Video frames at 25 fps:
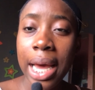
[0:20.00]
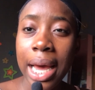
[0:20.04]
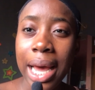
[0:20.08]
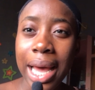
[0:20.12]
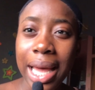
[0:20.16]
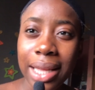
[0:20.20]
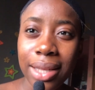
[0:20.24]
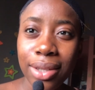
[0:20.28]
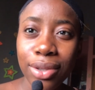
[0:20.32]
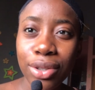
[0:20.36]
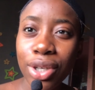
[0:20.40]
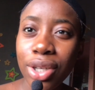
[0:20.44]

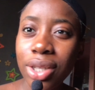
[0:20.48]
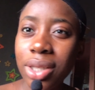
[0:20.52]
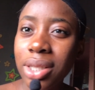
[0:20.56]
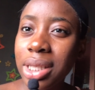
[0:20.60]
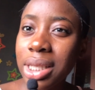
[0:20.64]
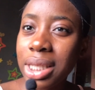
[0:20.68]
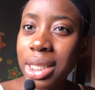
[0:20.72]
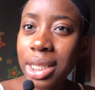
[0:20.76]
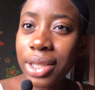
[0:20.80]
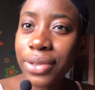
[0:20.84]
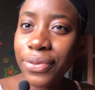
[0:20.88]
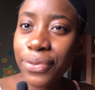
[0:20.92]
and
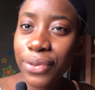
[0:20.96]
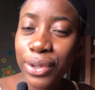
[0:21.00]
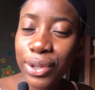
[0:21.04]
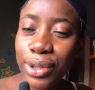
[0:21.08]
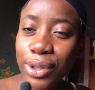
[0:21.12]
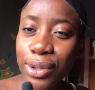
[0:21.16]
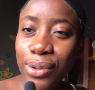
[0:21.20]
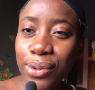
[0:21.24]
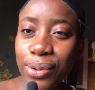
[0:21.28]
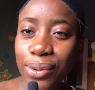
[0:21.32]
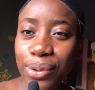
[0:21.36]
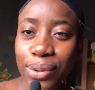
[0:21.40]
just things for
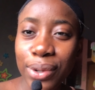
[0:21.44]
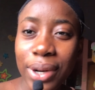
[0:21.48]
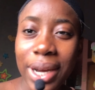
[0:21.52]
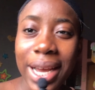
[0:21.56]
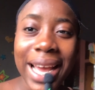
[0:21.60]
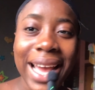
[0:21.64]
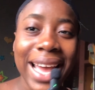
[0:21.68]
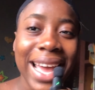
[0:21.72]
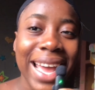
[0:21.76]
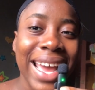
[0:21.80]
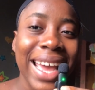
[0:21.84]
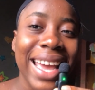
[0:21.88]
school.
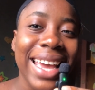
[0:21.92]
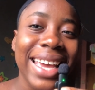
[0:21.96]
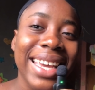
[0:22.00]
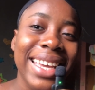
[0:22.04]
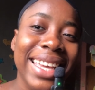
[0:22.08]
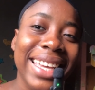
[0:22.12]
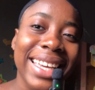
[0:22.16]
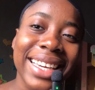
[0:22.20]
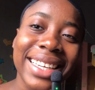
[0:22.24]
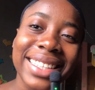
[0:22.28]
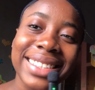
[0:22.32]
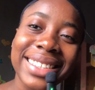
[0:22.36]

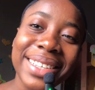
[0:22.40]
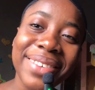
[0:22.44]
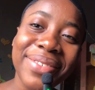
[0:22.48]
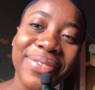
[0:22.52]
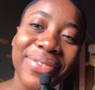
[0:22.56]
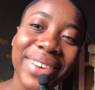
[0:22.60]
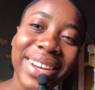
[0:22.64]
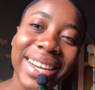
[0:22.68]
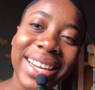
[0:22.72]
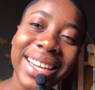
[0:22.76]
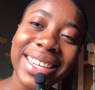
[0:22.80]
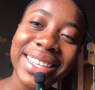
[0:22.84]
Yes,
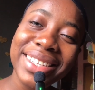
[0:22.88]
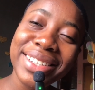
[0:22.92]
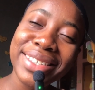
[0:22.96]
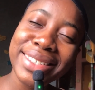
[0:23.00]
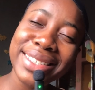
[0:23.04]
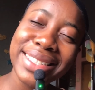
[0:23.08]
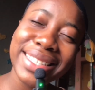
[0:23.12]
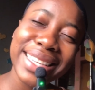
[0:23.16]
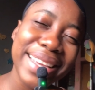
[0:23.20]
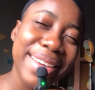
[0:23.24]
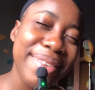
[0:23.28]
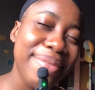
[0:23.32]
I'm finally
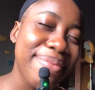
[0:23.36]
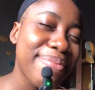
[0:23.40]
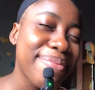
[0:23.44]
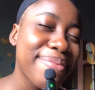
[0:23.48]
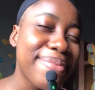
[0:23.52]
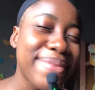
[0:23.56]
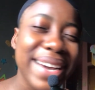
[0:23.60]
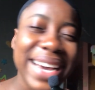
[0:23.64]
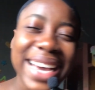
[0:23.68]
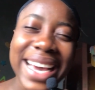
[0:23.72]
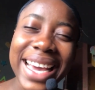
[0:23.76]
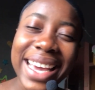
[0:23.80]
using a
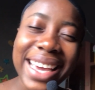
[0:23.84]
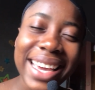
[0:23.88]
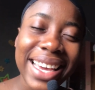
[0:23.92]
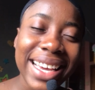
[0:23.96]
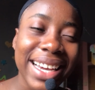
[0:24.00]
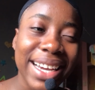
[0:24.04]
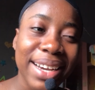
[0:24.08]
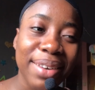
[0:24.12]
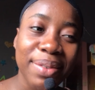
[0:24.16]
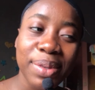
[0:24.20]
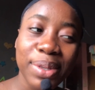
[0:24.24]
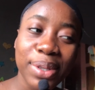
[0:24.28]

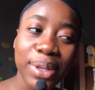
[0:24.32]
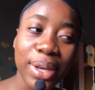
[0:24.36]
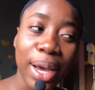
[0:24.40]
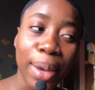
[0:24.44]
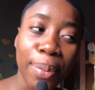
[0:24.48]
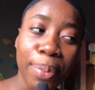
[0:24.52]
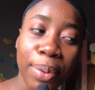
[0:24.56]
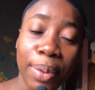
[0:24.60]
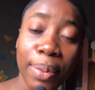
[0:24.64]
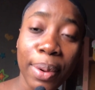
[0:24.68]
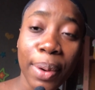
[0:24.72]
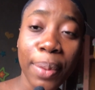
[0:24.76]
mic. I'm so
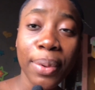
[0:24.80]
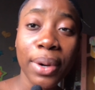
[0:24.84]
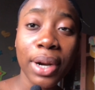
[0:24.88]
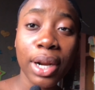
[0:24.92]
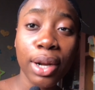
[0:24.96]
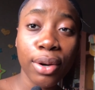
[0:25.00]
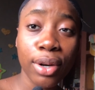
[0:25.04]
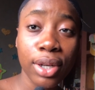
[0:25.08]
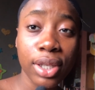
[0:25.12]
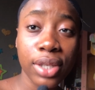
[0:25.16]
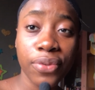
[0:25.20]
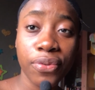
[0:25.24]
happy. My
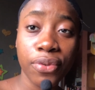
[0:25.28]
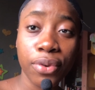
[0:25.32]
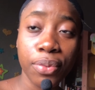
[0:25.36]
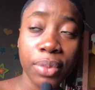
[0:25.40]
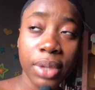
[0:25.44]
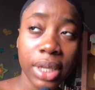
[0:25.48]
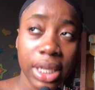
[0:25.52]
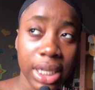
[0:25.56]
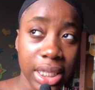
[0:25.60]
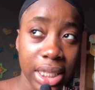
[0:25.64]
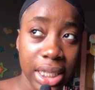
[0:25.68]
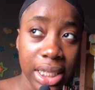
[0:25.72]
brother got it for
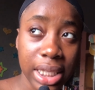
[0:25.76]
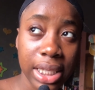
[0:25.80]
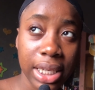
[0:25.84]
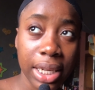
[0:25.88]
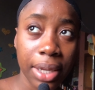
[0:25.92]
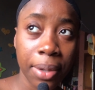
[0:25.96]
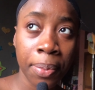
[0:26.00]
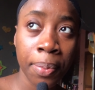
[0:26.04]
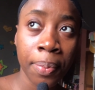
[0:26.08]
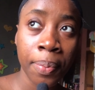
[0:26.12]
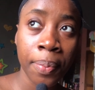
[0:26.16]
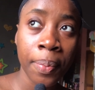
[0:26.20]
me
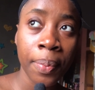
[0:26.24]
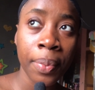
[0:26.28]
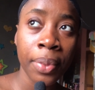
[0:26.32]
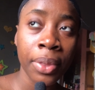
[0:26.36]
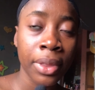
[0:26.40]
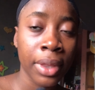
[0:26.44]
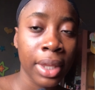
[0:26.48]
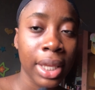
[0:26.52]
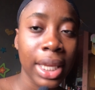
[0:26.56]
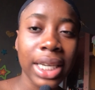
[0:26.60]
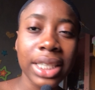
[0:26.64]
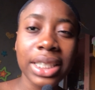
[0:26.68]
yesterday.
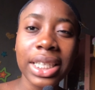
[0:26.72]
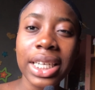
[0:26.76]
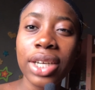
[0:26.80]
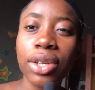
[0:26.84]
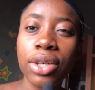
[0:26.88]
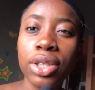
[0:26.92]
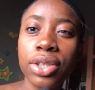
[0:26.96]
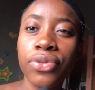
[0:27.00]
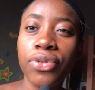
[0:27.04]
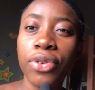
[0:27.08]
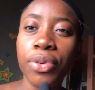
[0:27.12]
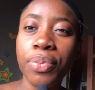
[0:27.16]
He actually
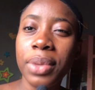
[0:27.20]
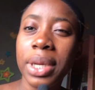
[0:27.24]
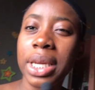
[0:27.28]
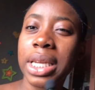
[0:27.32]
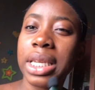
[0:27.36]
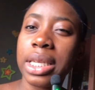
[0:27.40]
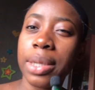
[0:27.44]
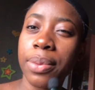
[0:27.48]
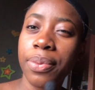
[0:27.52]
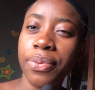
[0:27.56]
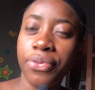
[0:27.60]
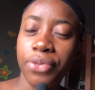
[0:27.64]
got it for me
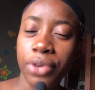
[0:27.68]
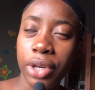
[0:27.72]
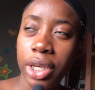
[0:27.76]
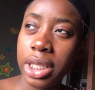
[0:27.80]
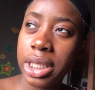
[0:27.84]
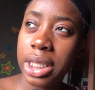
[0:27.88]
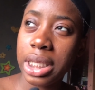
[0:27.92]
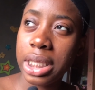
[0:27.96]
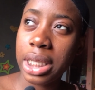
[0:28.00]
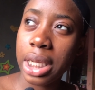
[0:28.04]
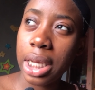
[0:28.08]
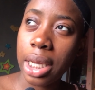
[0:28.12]
a day before
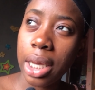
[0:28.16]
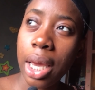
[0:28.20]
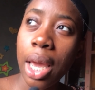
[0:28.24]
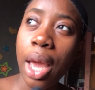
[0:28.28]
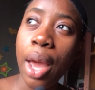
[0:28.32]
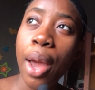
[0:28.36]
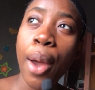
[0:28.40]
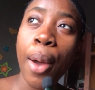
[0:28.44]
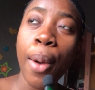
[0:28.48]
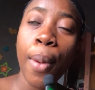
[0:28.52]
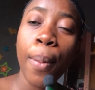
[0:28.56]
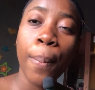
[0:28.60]
yesterday,
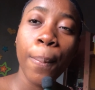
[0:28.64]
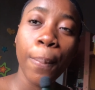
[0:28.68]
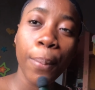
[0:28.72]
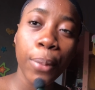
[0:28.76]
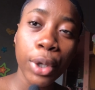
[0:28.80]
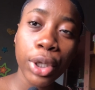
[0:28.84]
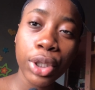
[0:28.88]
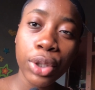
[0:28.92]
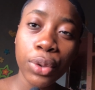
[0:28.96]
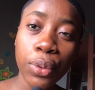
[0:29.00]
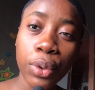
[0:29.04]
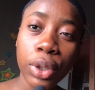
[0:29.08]

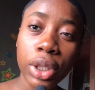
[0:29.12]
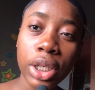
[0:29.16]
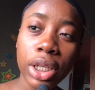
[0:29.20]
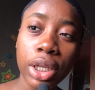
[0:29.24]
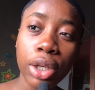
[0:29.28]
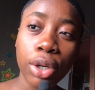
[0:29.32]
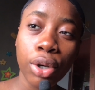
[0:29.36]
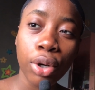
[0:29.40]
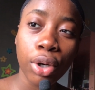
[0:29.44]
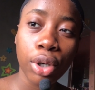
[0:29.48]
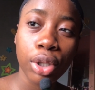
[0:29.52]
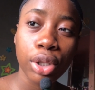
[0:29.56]
but the one
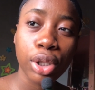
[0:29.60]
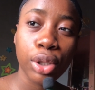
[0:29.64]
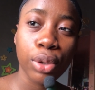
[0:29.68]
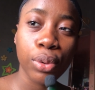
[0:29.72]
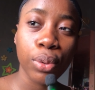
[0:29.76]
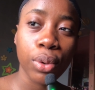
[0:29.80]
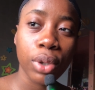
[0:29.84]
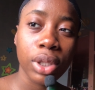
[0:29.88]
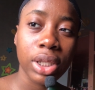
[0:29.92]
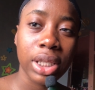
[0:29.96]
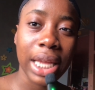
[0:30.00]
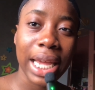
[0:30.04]
he got
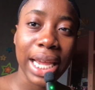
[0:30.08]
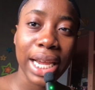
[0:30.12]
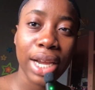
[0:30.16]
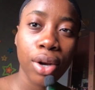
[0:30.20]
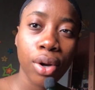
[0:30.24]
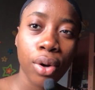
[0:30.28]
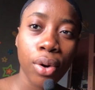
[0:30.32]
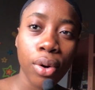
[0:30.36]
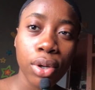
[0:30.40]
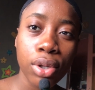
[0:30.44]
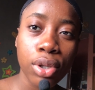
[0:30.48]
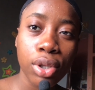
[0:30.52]
was
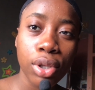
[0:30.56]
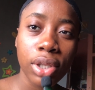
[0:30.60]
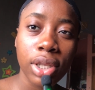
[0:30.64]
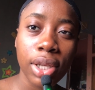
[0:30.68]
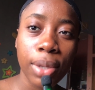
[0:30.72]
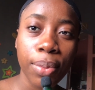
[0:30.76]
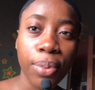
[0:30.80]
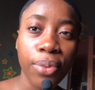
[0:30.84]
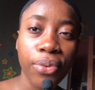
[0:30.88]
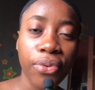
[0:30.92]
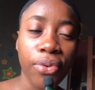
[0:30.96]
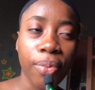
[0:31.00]
like not
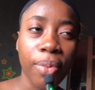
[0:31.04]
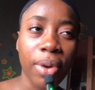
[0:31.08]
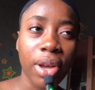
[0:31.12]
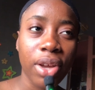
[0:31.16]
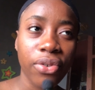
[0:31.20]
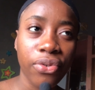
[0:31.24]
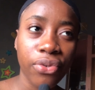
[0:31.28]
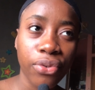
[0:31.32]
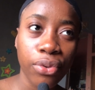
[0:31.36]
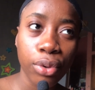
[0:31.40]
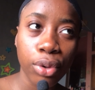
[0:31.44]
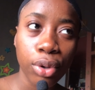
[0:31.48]
suitable for
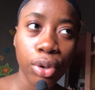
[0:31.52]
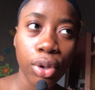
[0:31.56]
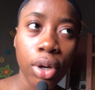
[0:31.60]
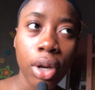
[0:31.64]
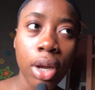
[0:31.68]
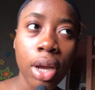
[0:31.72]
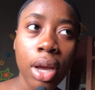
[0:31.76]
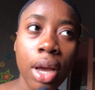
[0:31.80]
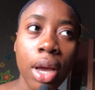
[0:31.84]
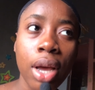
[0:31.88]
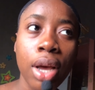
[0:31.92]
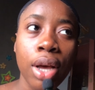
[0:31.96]
my
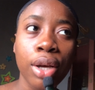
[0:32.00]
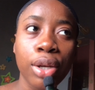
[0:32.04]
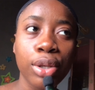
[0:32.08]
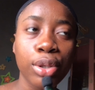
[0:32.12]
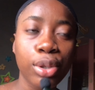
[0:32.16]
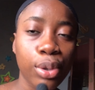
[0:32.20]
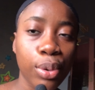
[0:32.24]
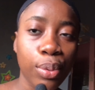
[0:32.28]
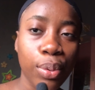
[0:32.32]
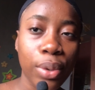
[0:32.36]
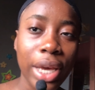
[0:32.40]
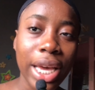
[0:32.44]
phone,
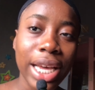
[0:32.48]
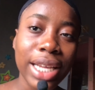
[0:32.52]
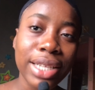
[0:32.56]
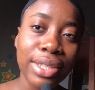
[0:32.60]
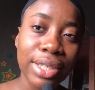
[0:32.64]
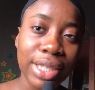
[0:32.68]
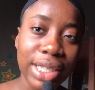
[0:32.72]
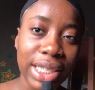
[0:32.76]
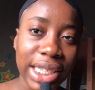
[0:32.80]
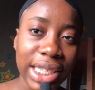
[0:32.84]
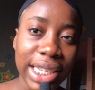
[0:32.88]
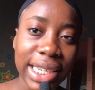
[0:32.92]
so we
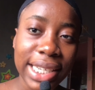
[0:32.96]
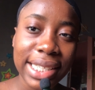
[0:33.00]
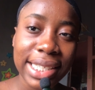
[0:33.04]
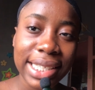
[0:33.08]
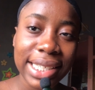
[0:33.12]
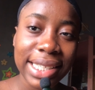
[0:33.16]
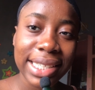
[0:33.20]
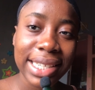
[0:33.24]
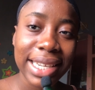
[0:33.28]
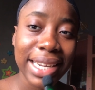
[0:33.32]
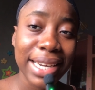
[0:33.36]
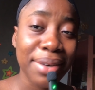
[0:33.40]
had to
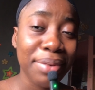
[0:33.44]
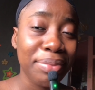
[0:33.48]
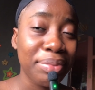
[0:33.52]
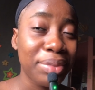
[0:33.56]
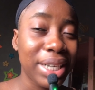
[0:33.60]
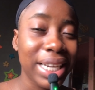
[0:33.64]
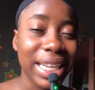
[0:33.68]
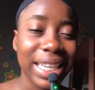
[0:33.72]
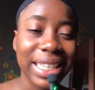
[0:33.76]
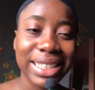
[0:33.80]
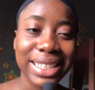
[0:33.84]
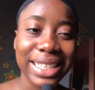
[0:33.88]
change it. And I'm
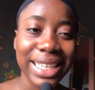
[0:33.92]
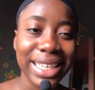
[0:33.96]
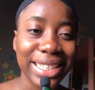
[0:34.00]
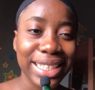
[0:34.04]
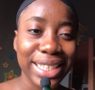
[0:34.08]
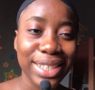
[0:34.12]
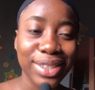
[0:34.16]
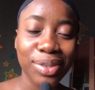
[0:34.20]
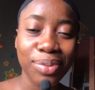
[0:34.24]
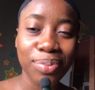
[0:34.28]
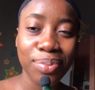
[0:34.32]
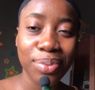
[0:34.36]
really
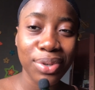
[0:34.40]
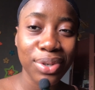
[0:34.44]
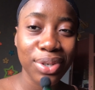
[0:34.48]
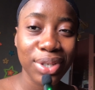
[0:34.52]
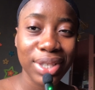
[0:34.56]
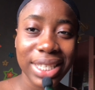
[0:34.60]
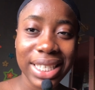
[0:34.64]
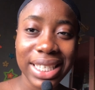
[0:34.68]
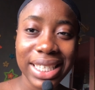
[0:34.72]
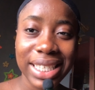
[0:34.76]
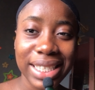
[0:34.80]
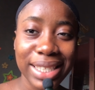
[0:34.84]
excited to be
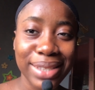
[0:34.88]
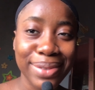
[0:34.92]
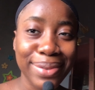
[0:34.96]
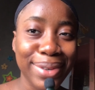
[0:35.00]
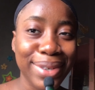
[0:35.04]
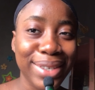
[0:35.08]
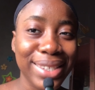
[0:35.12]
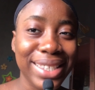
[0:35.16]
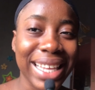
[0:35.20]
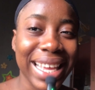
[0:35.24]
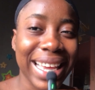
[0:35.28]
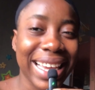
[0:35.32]
using this
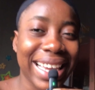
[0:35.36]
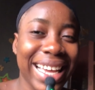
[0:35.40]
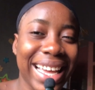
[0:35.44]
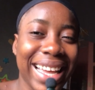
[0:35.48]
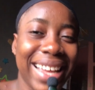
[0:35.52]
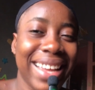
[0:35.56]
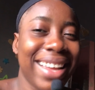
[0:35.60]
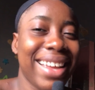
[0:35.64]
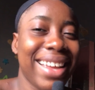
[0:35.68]
because, like,